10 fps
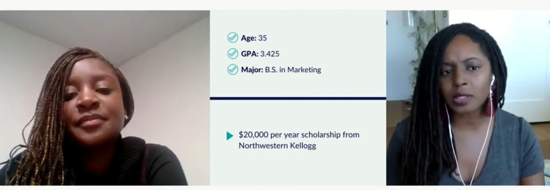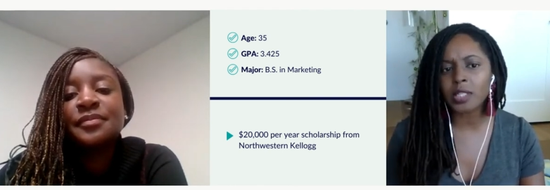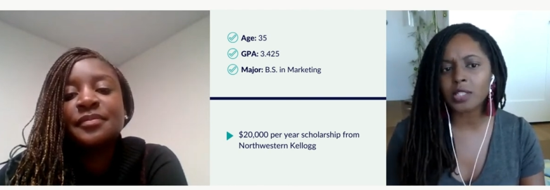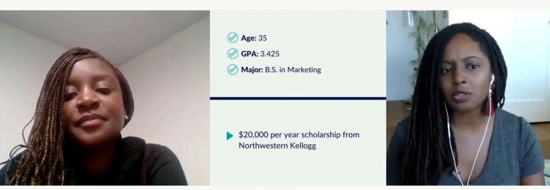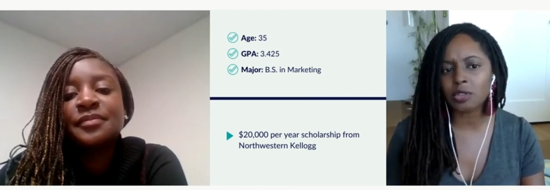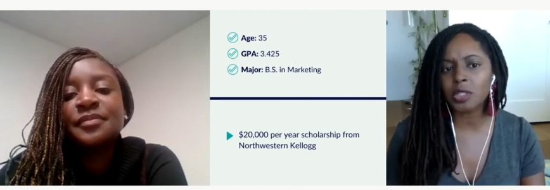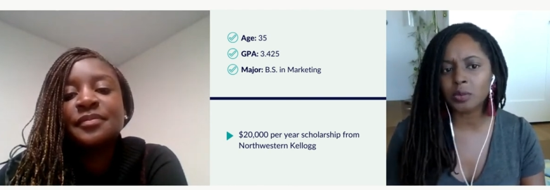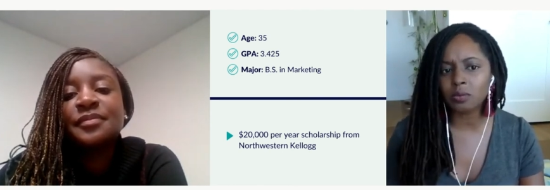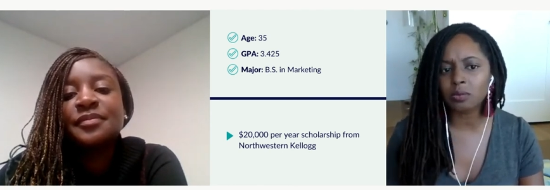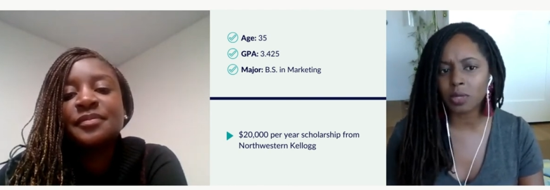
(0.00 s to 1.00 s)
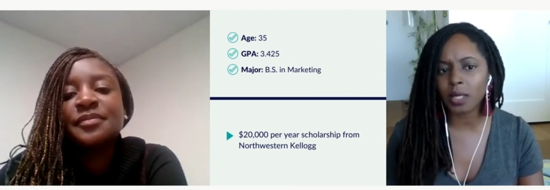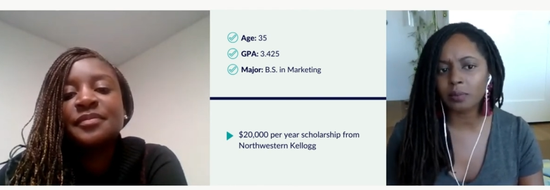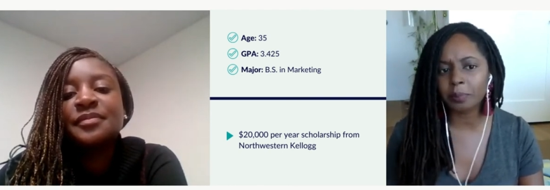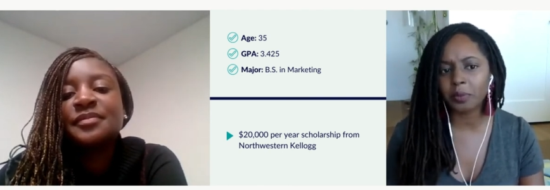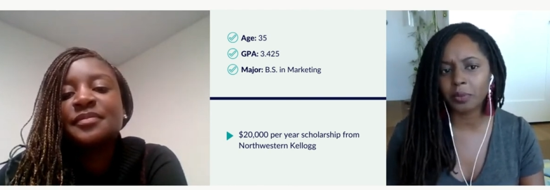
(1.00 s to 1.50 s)
Speaker 1: That's usually like
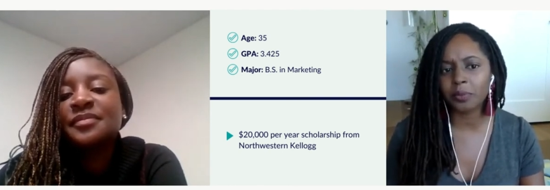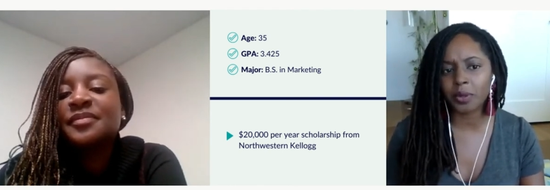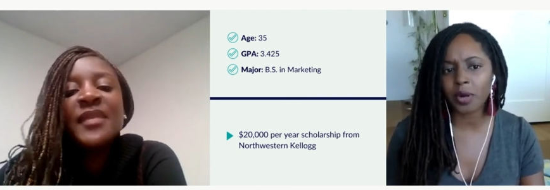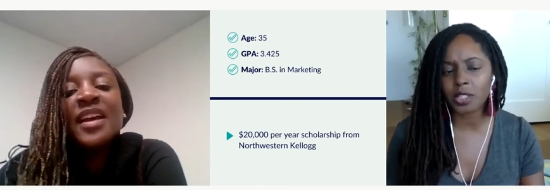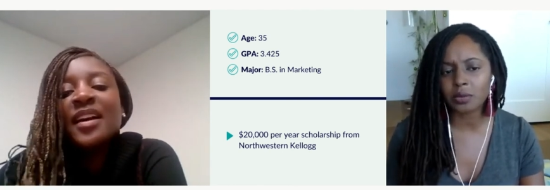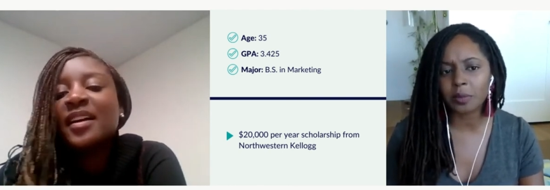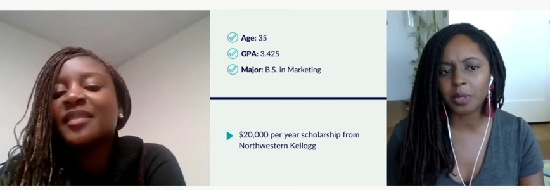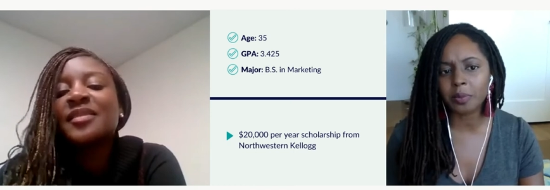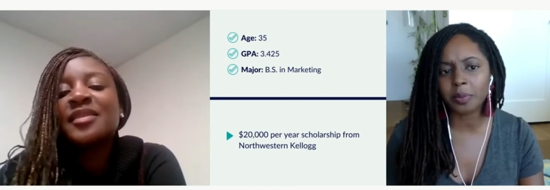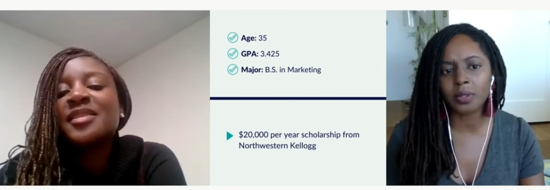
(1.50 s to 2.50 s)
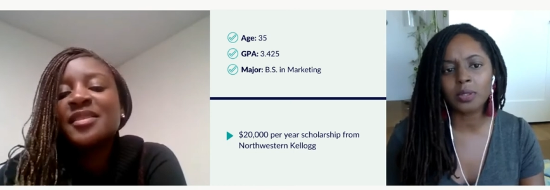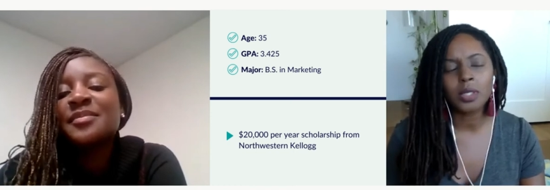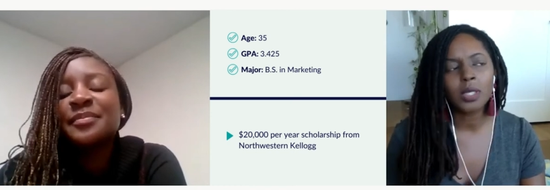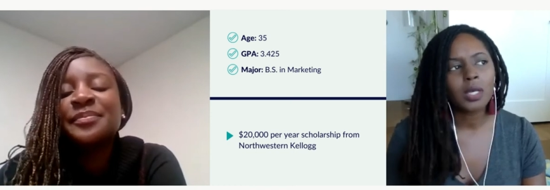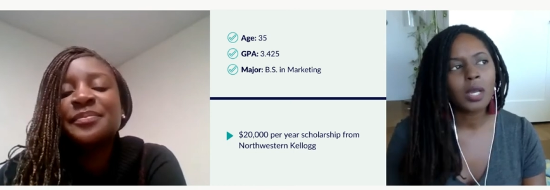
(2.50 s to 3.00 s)
people when we graduate yeah. people.
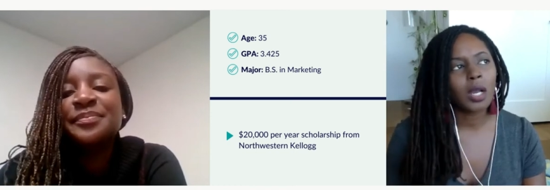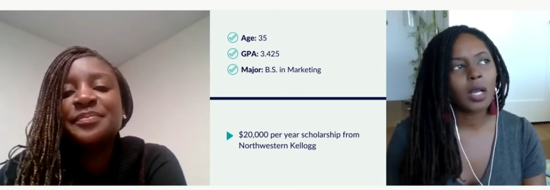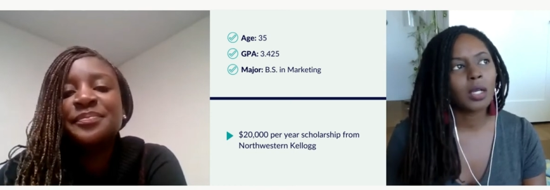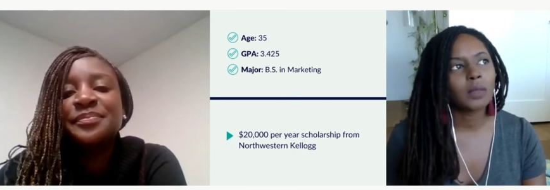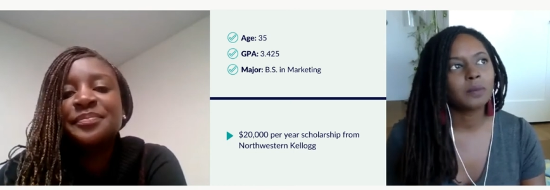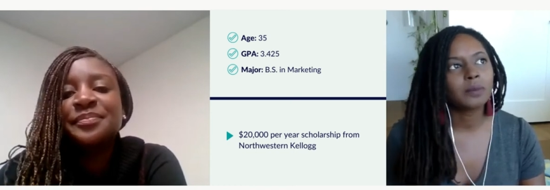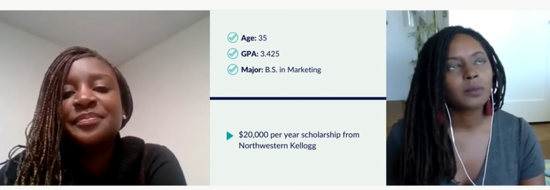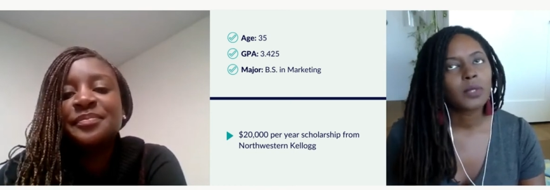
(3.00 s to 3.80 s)
Mm-hmm. Um, mm-hmm.